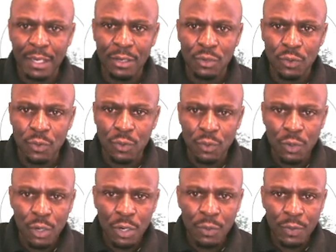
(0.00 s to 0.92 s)
u
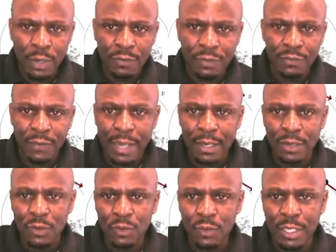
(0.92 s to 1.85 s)
we have defined
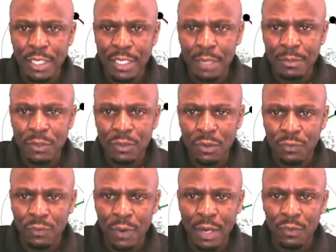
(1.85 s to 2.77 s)
you in terms of
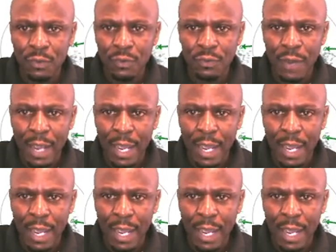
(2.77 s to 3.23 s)
1 over